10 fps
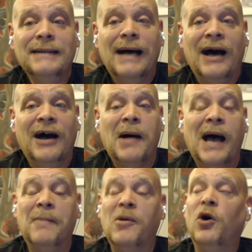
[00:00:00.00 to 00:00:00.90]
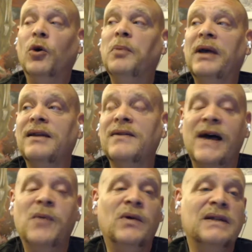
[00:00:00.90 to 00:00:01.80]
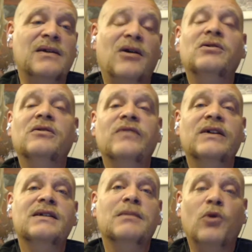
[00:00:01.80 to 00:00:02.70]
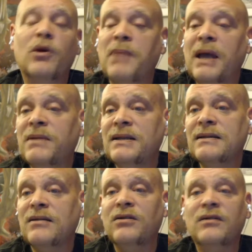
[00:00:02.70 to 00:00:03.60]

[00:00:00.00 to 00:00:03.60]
I'm hoping that once all of the support payments and all